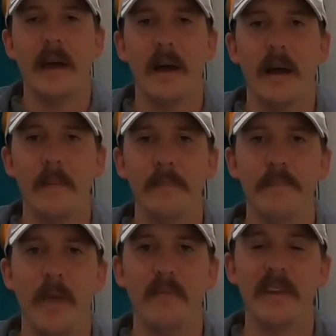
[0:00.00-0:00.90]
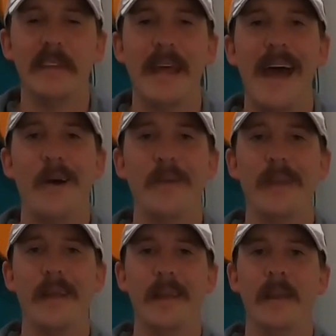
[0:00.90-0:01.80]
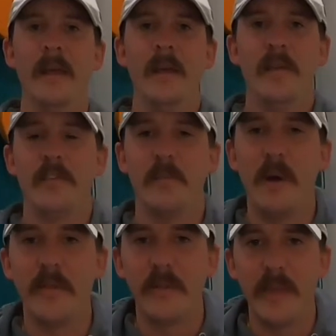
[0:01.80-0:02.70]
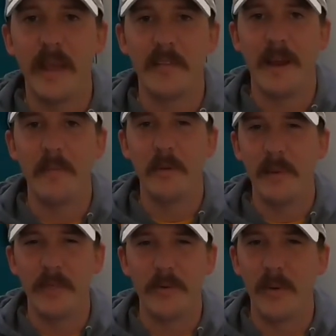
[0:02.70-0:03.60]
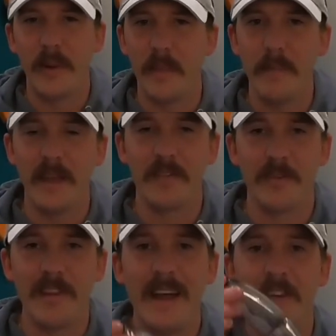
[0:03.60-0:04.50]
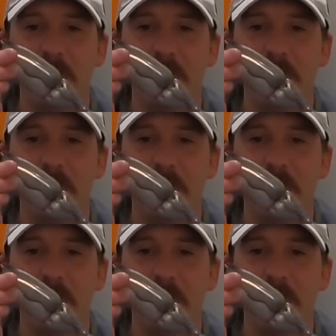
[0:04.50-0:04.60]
a Battalion, some other things that I'm going to be throwing in the mix. So it's not